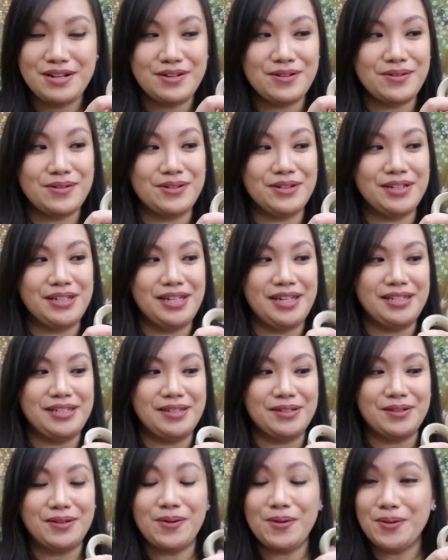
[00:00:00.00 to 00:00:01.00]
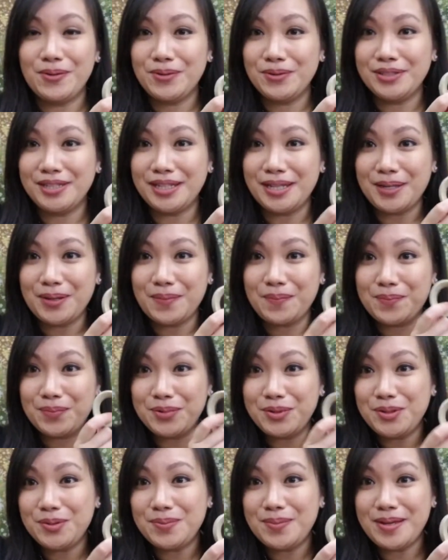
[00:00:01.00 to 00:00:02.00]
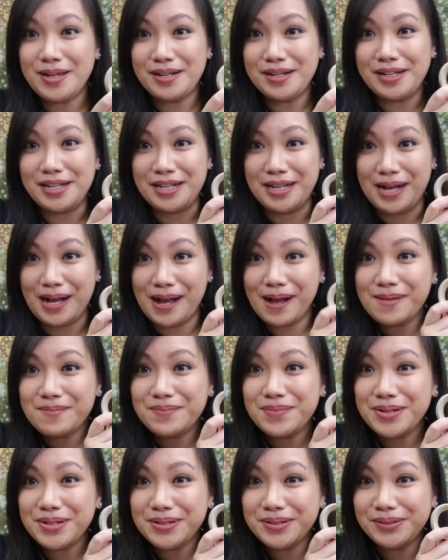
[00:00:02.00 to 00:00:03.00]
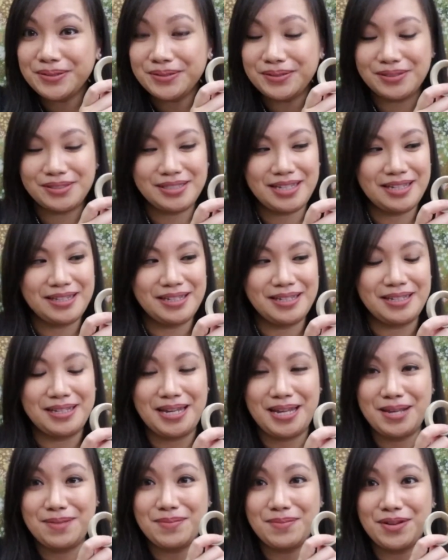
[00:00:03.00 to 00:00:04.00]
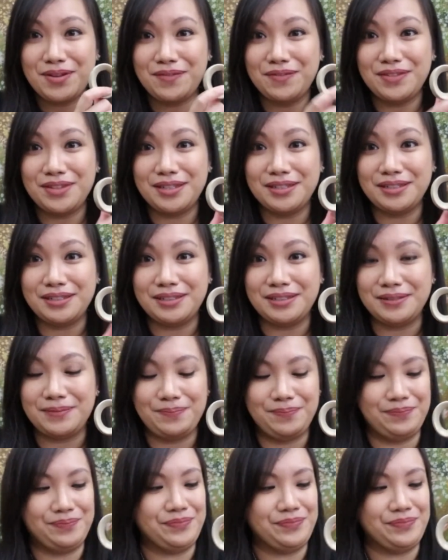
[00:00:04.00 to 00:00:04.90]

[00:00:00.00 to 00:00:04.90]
or can it hold like blueberry compote, or is that the name of the